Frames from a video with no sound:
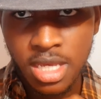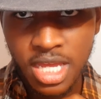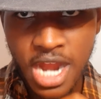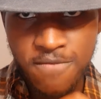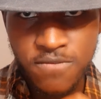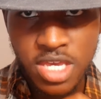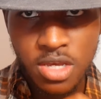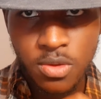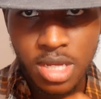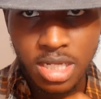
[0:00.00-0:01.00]
And I
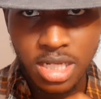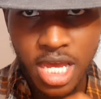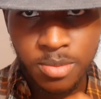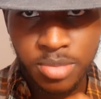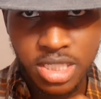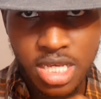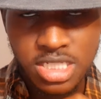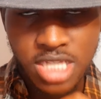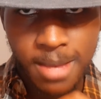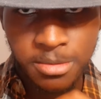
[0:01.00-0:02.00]
feel like
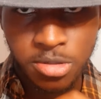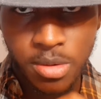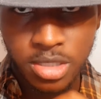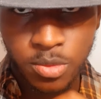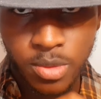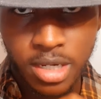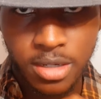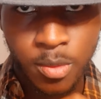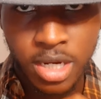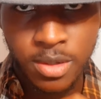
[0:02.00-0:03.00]
because I am growing
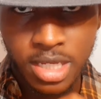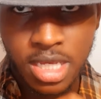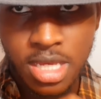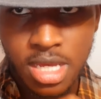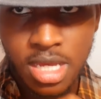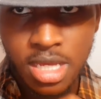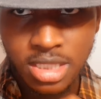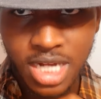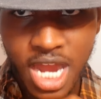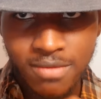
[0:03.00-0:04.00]
weary,
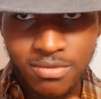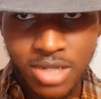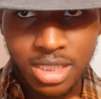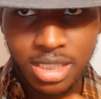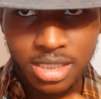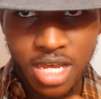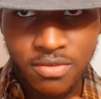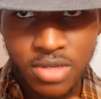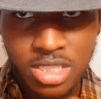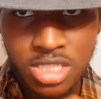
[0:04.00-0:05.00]
that I have nothing
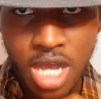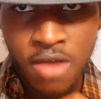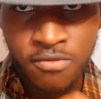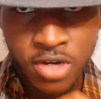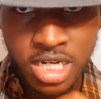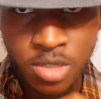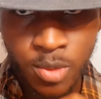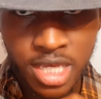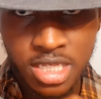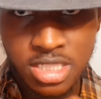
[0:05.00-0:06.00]
left to offer
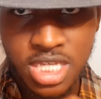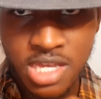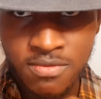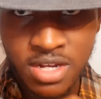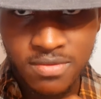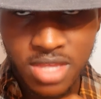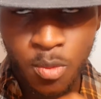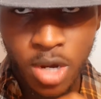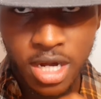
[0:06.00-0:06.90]
anyways, even if they were